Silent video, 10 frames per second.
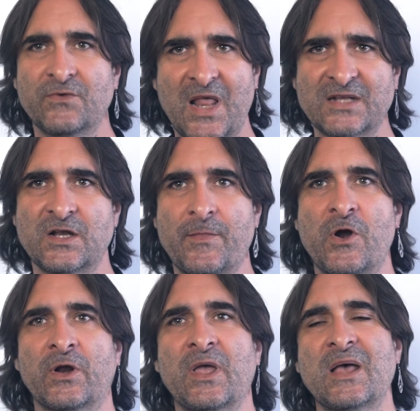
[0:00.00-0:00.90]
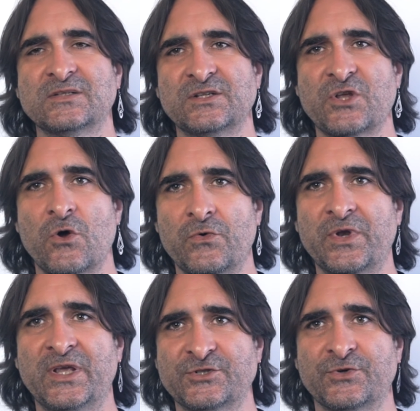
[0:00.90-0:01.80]
Latin America has its own
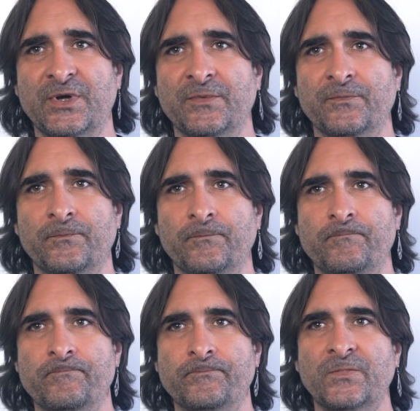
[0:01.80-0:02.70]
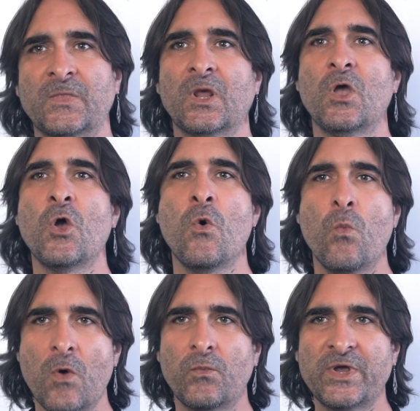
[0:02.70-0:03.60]
history.
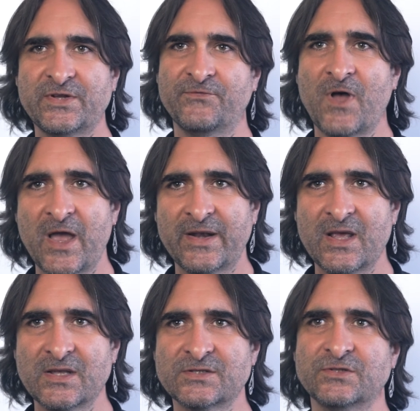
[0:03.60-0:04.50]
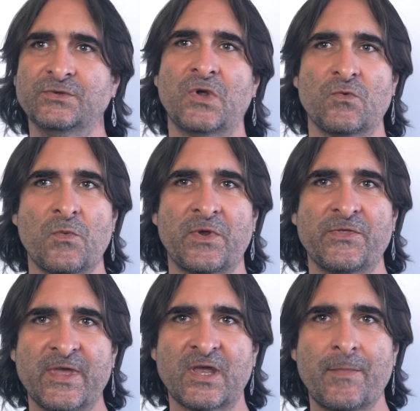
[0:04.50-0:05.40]
What we define as and what we
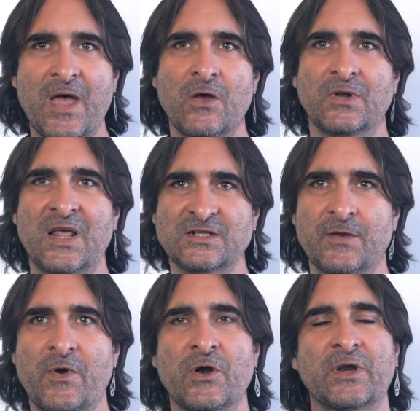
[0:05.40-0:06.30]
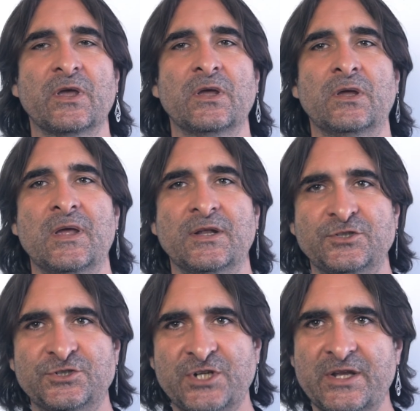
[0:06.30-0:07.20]
think about Latin America
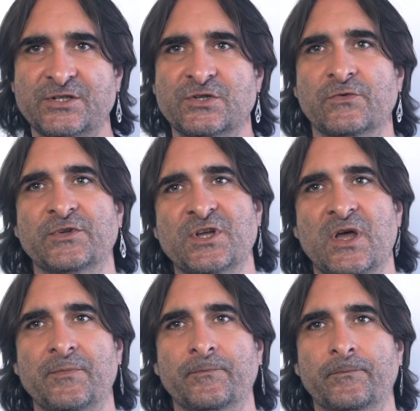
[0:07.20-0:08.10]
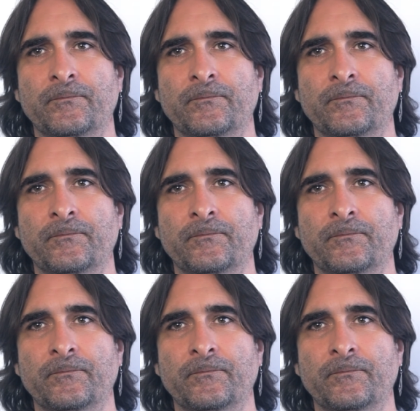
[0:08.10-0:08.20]
changes over time.